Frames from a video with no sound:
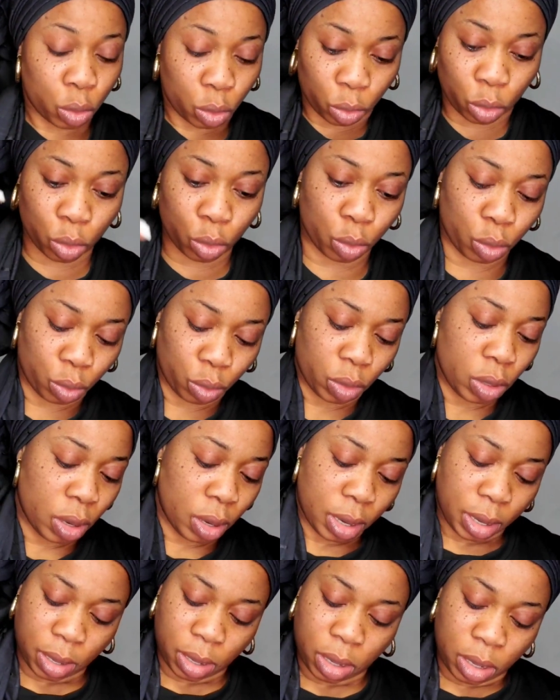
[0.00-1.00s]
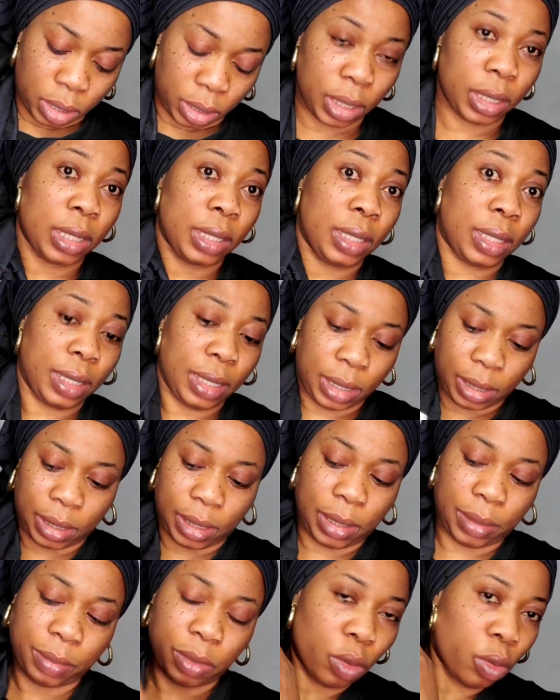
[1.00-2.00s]
So this is the
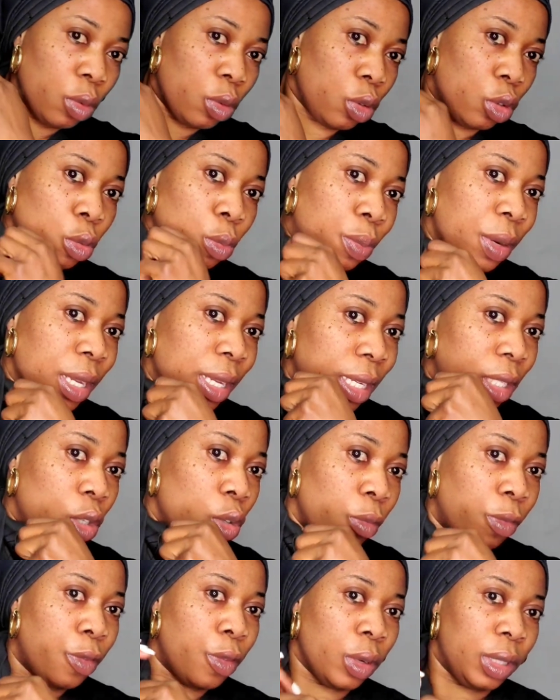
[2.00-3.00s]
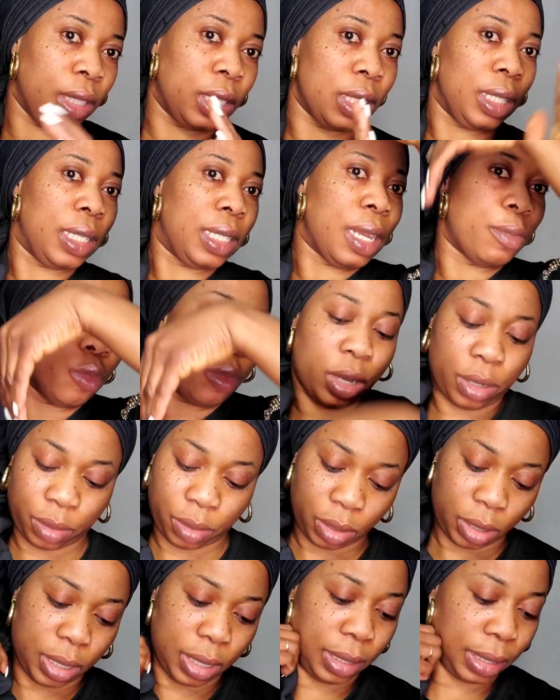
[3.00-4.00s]
60. You bring it, you fold it the same way
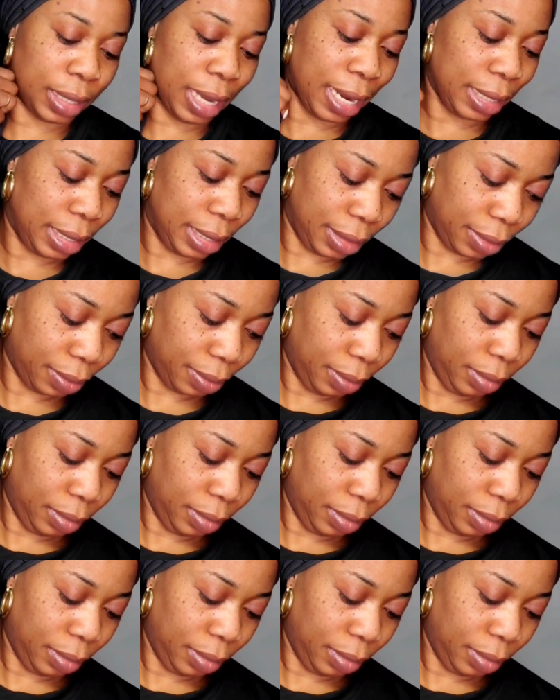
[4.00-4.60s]
inside.